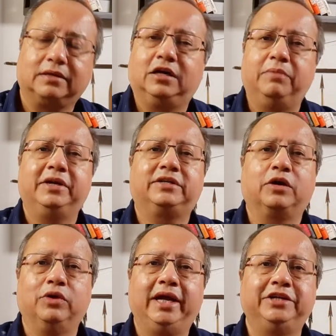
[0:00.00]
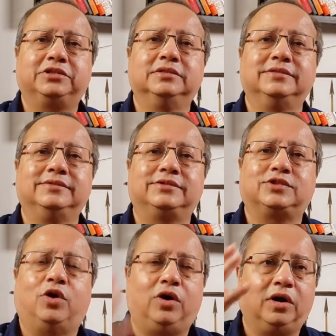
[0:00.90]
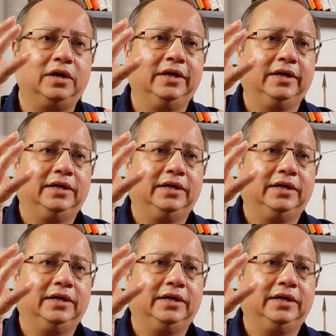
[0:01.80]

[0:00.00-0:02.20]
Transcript: Government regulations or